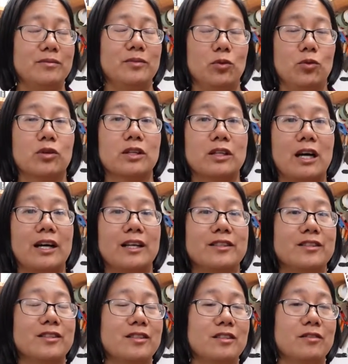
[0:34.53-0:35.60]

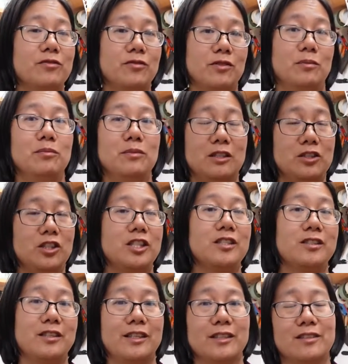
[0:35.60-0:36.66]
organized from
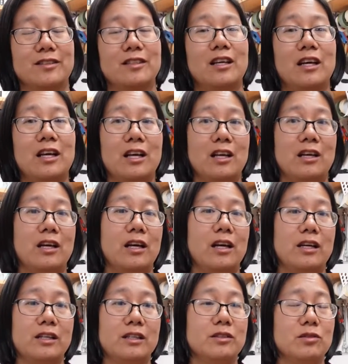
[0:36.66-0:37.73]
logistics
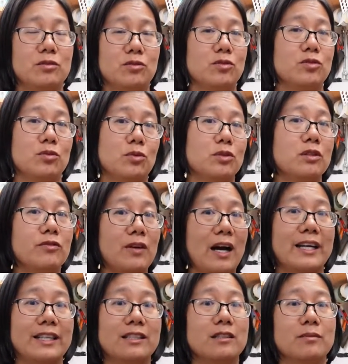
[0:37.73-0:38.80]
sort of
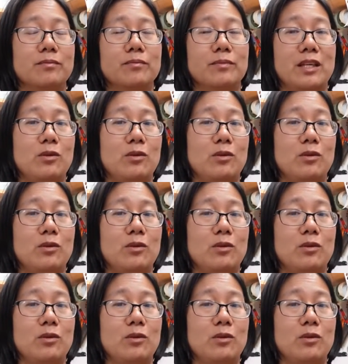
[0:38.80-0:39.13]
item.